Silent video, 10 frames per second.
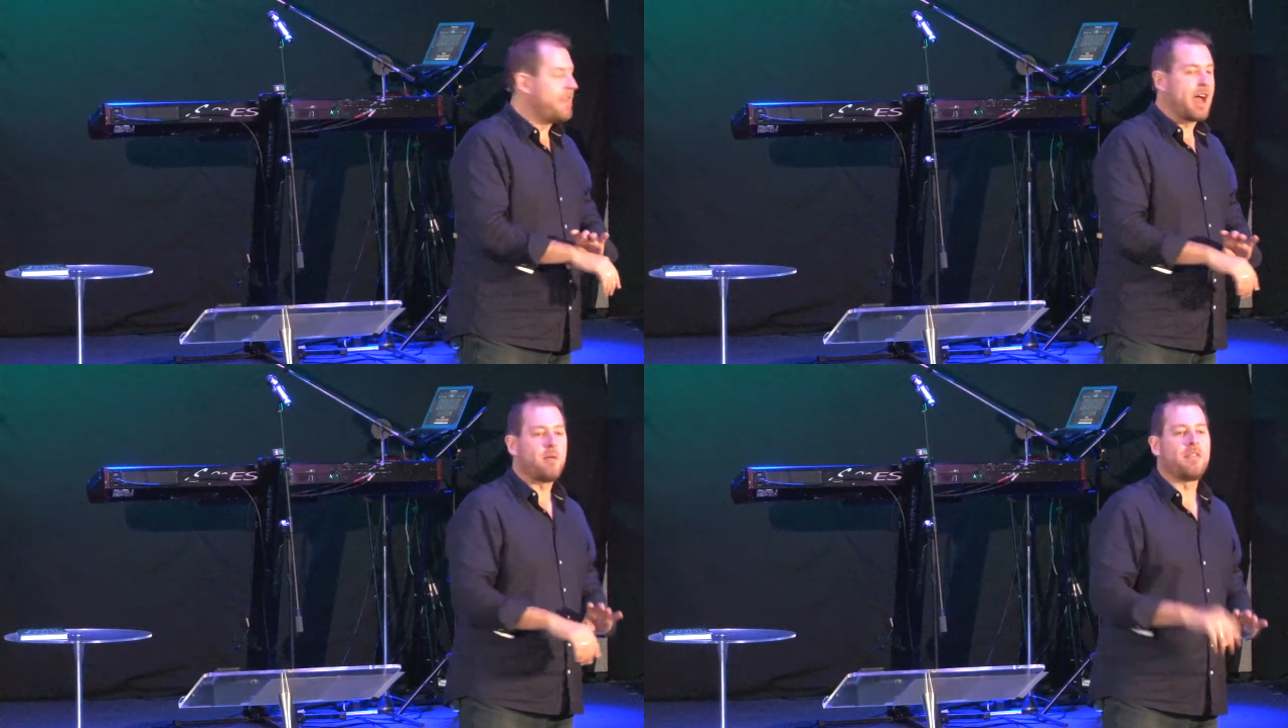
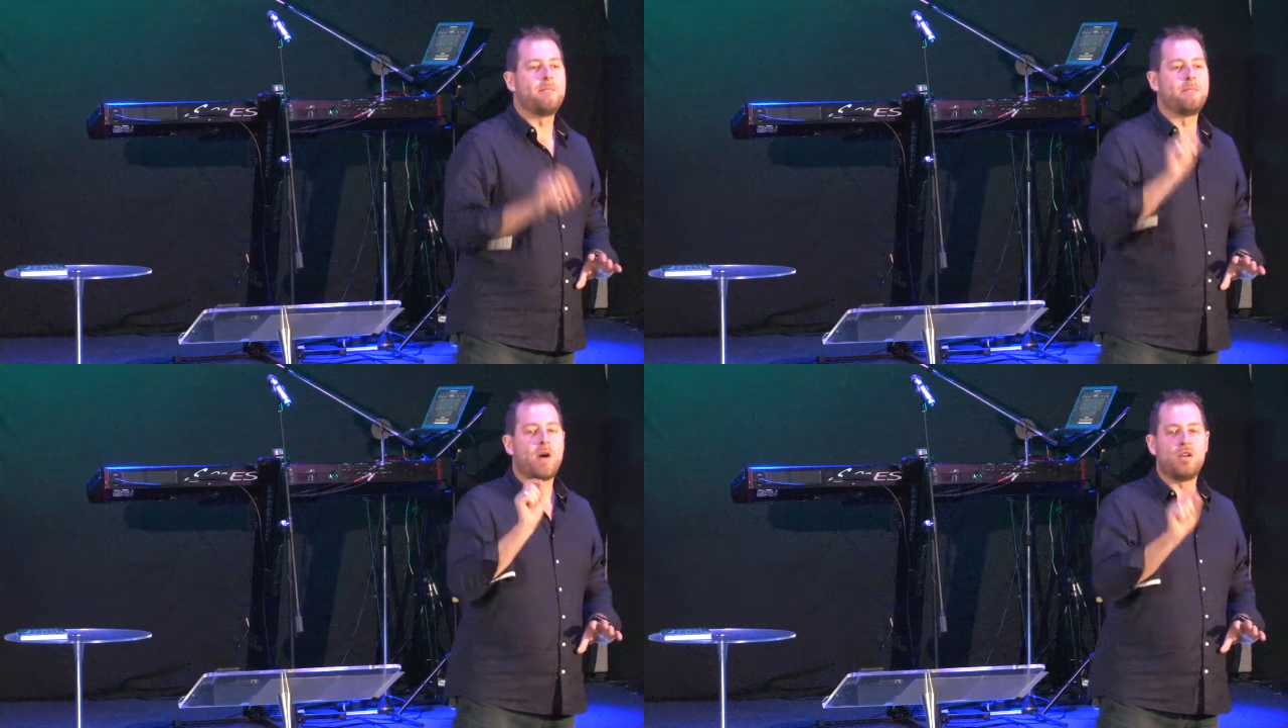they were the
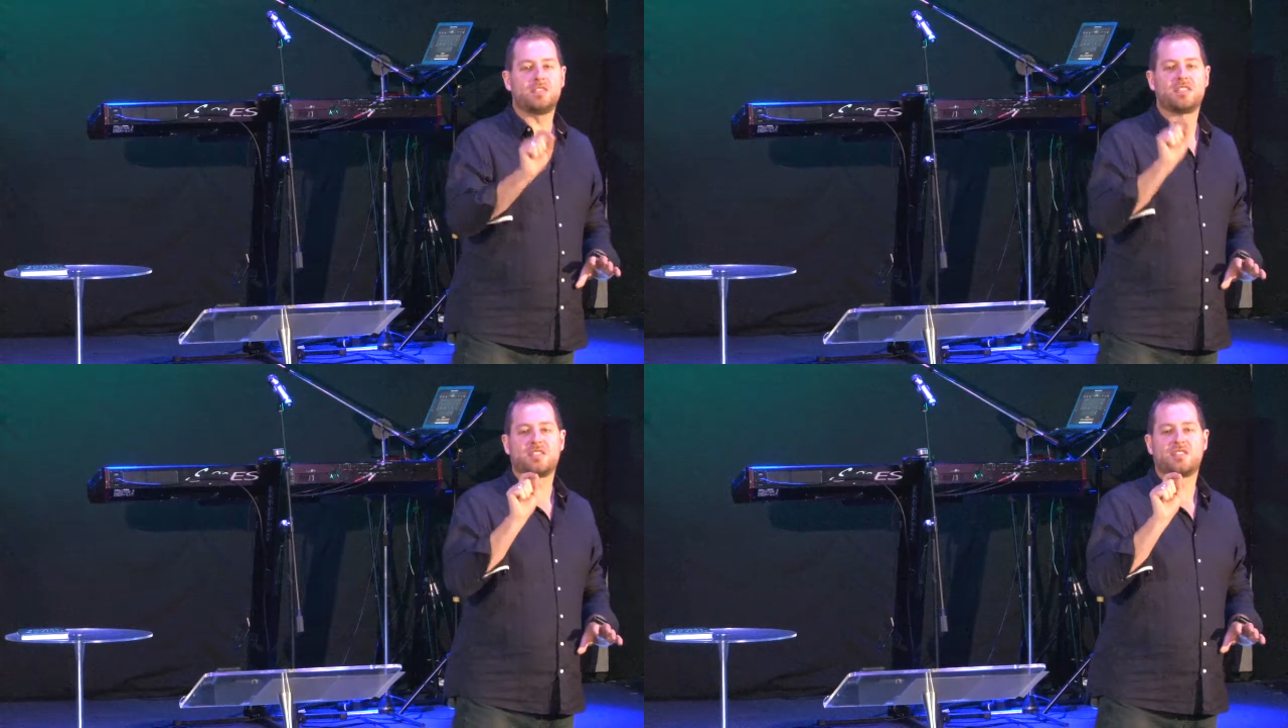
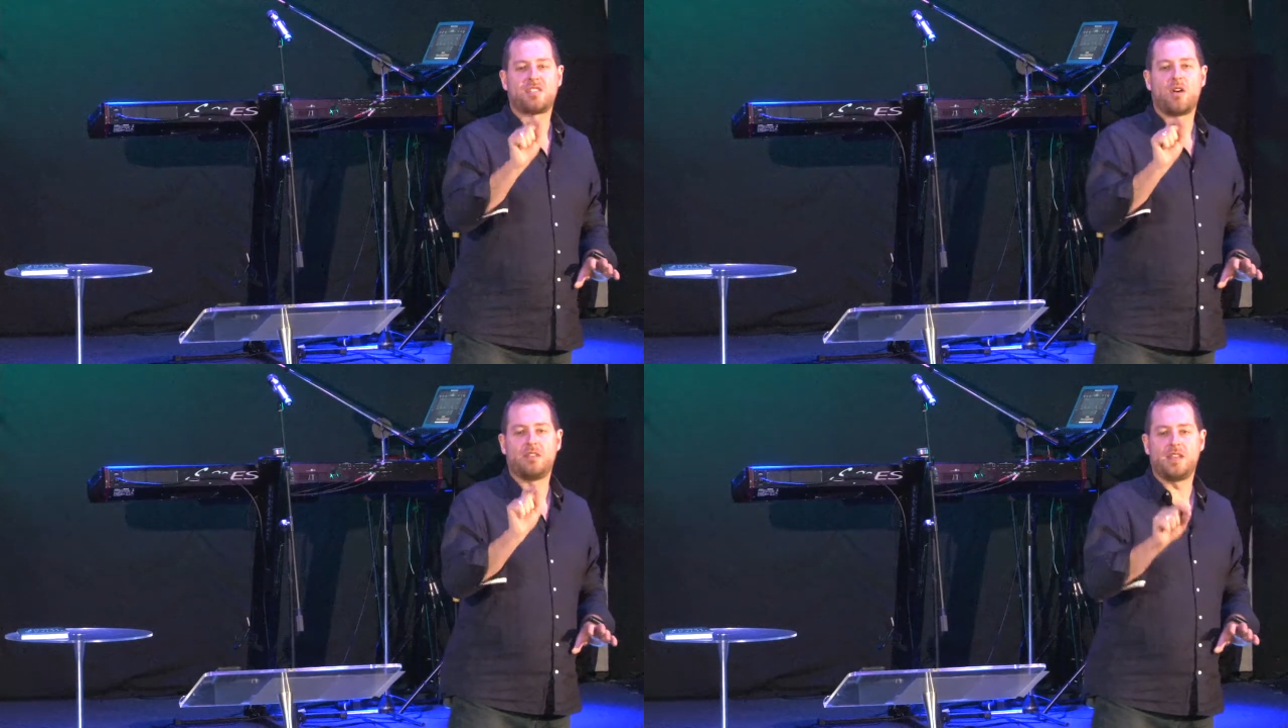most
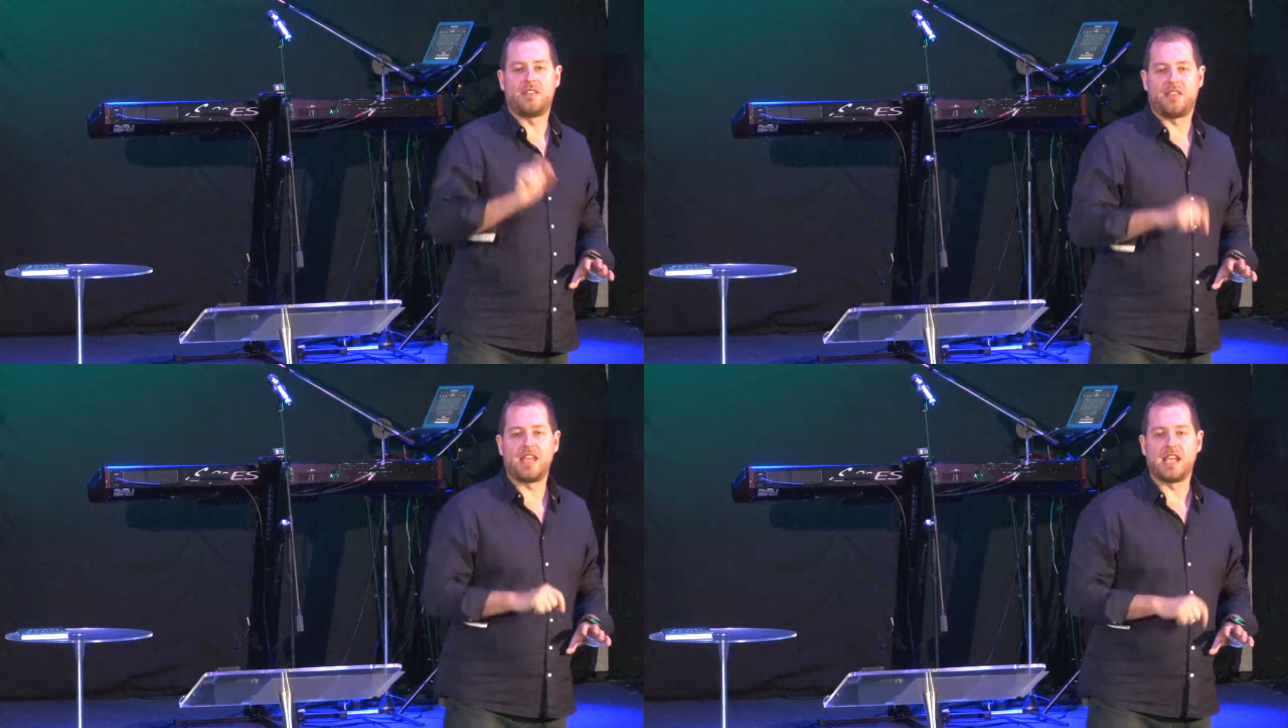stolen
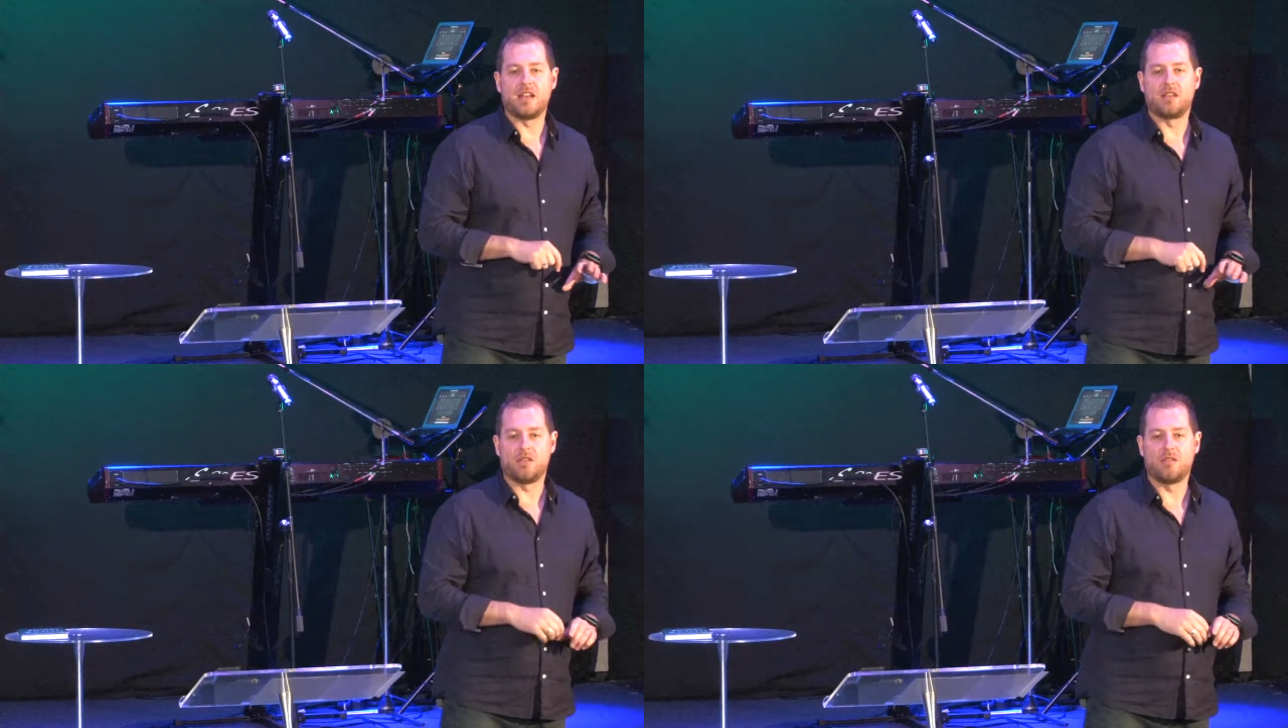thing
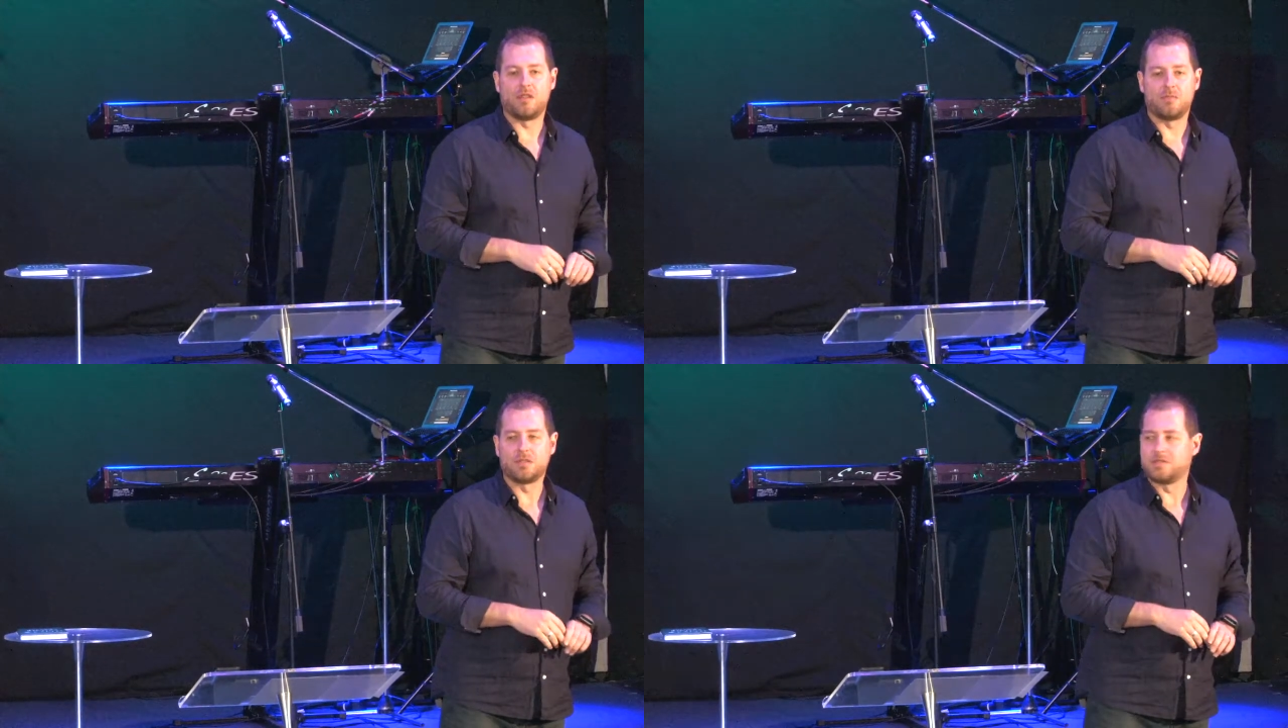in
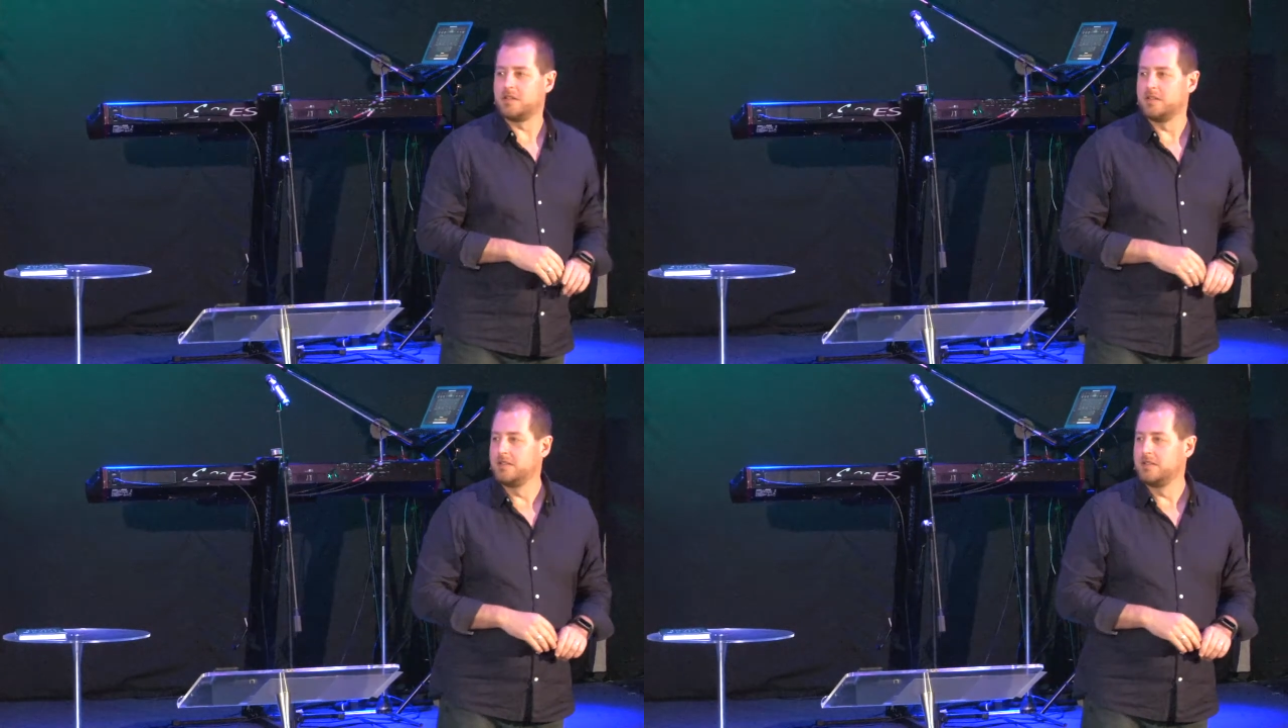Koorong Bookstore?